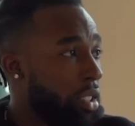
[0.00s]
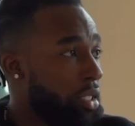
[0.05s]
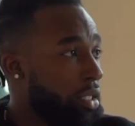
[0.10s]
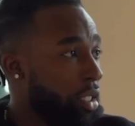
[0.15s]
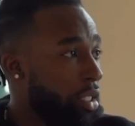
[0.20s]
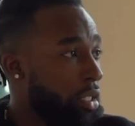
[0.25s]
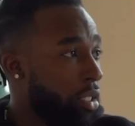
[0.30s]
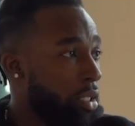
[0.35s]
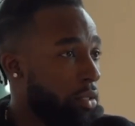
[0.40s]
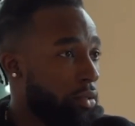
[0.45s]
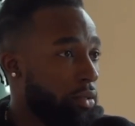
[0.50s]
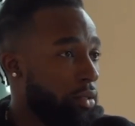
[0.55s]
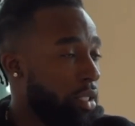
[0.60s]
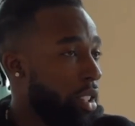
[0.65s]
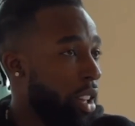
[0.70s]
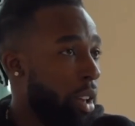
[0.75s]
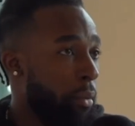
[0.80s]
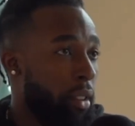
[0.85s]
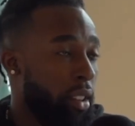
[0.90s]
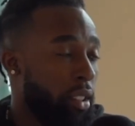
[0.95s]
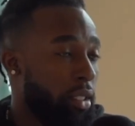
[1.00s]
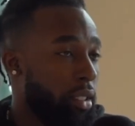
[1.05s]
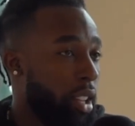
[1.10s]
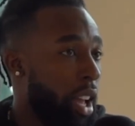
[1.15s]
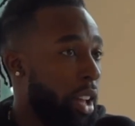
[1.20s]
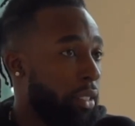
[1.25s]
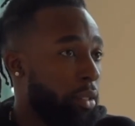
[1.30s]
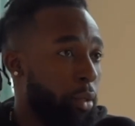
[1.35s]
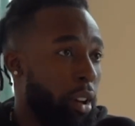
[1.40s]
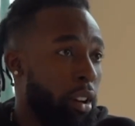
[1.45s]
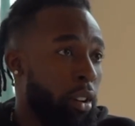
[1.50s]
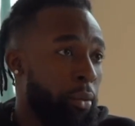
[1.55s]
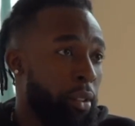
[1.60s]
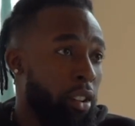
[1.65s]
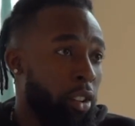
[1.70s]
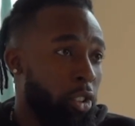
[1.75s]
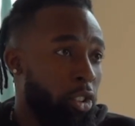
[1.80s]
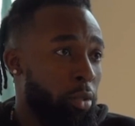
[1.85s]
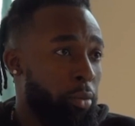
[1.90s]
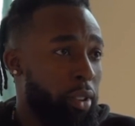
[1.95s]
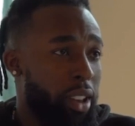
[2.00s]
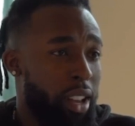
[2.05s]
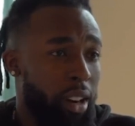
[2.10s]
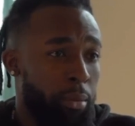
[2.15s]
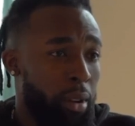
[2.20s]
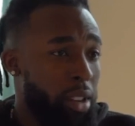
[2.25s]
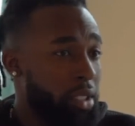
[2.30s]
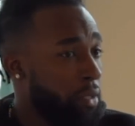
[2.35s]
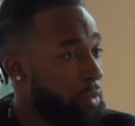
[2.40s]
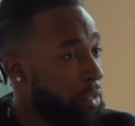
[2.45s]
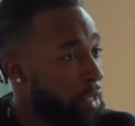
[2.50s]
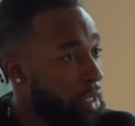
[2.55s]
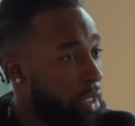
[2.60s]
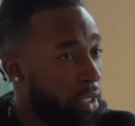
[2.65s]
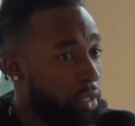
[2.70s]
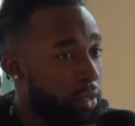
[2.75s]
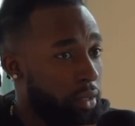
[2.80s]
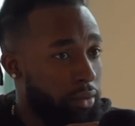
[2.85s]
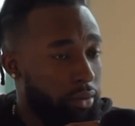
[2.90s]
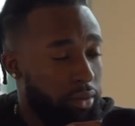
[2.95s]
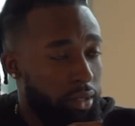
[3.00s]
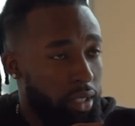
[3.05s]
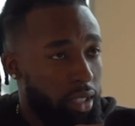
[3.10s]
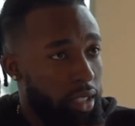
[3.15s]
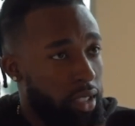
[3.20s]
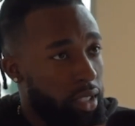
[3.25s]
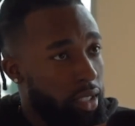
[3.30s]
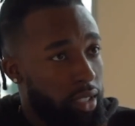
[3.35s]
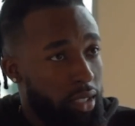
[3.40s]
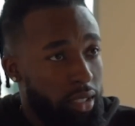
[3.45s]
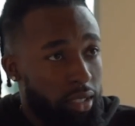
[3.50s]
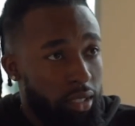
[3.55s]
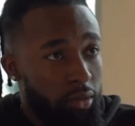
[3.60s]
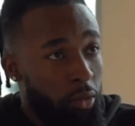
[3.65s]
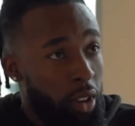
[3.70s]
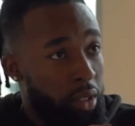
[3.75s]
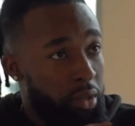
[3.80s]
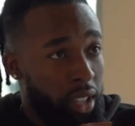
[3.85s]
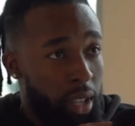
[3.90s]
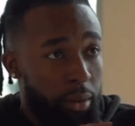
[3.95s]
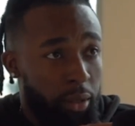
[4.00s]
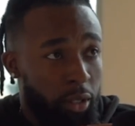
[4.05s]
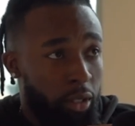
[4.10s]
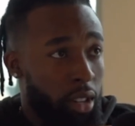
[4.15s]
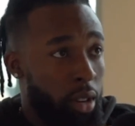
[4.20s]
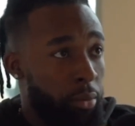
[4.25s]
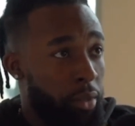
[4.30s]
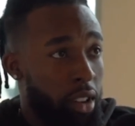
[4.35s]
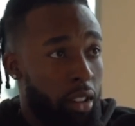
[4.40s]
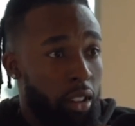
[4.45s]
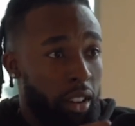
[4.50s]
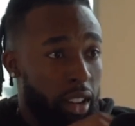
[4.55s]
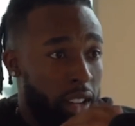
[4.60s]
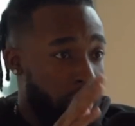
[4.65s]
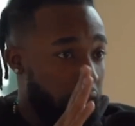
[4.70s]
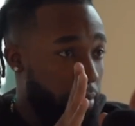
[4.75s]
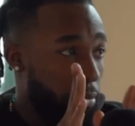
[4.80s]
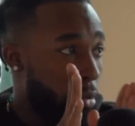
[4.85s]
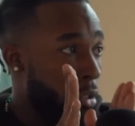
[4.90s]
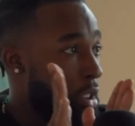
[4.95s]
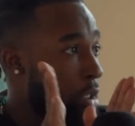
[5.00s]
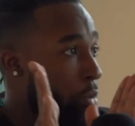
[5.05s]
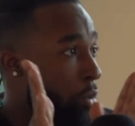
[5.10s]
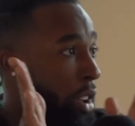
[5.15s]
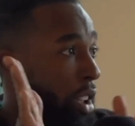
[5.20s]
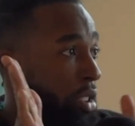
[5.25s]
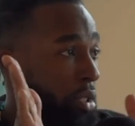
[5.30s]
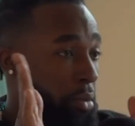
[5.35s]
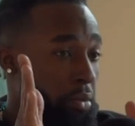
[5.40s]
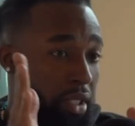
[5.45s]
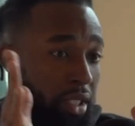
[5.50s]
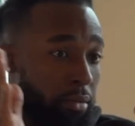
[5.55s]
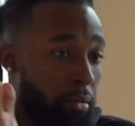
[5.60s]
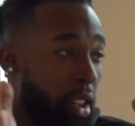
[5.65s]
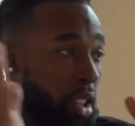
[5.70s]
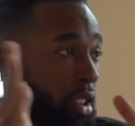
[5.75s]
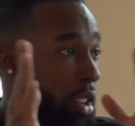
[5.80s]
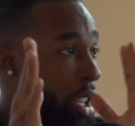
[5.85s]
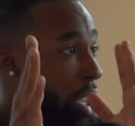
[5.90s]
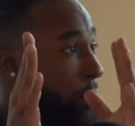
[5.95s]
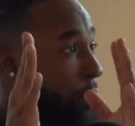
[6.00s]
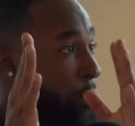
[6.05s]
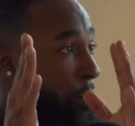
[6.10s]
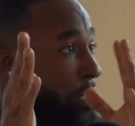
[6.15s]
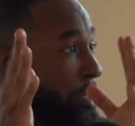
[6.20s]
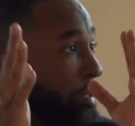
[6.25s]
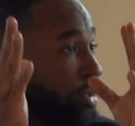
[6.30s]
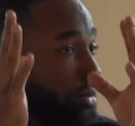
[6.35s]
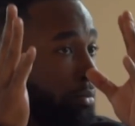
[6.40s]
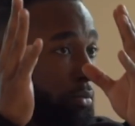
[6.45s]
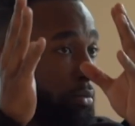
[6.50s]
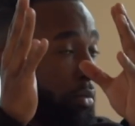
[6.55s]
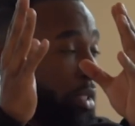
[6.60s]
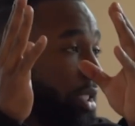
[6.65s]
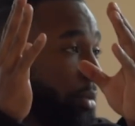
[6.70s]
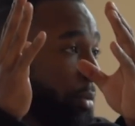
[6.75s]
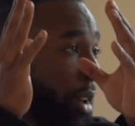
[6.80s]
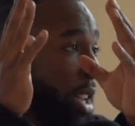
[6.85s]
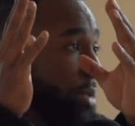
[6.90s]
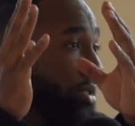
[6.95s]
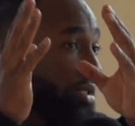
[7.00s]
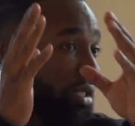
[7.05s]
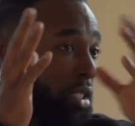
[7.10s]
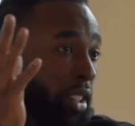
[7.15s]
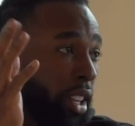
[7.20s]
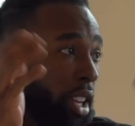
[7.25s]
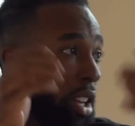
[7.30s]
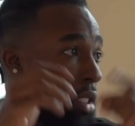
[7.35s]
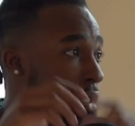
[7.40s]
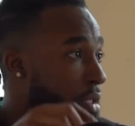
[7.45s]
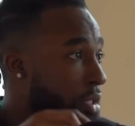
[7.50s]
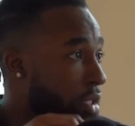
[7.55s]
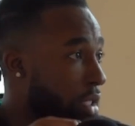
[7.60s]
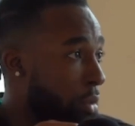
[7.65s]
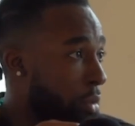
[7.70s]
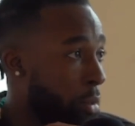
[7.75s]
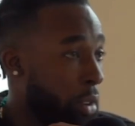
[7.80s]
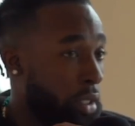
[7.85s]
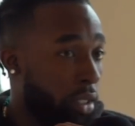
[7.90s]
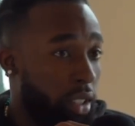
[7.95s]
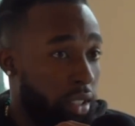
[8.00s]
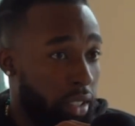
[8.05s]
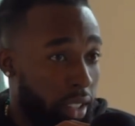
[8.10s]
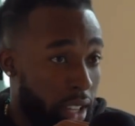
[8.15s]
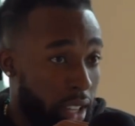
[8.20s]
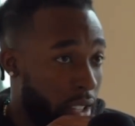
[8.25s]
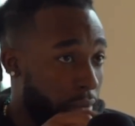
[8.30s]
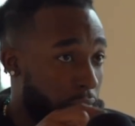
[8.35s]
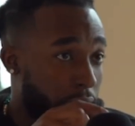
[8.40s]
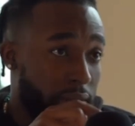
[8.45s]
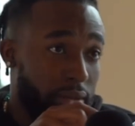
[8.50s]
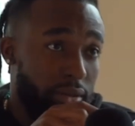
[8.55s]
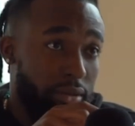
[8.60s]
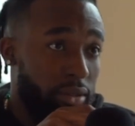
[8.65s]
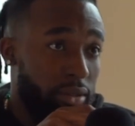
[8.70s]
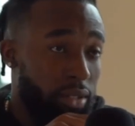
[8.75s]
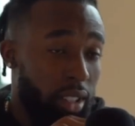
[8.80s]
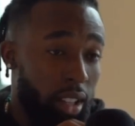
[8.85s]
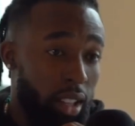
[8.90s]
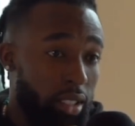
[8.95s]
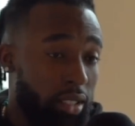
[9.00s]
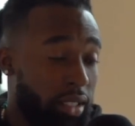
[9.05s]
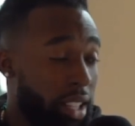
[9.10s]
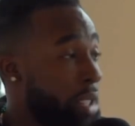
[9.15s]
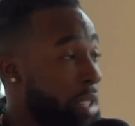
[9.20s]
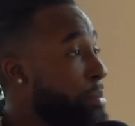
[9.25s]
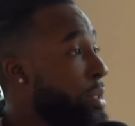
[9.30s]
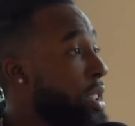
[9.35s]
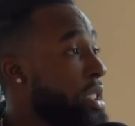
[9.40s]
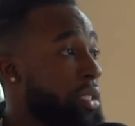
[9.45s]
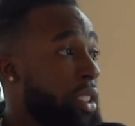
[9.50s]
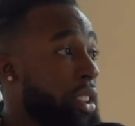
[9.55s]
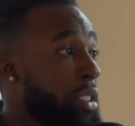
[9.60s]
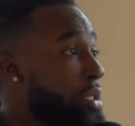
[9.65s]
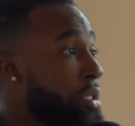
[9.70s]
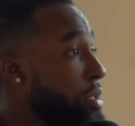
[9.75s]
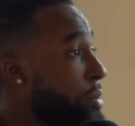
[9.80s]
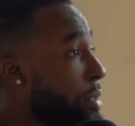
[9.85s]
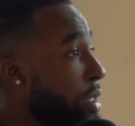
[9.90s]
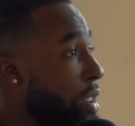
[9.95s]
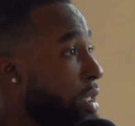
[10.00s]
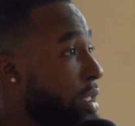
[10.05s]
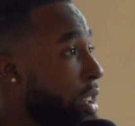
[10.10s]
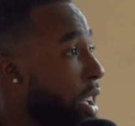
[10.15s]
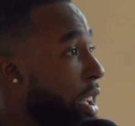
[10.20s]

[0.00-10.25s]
So after all we all grew up, we had a bunch of friends. Once he kept growing up, we all kind of just parted ways. It was just me and him. We did the baseball shit together. So we worked out together for 10 plus years, bro.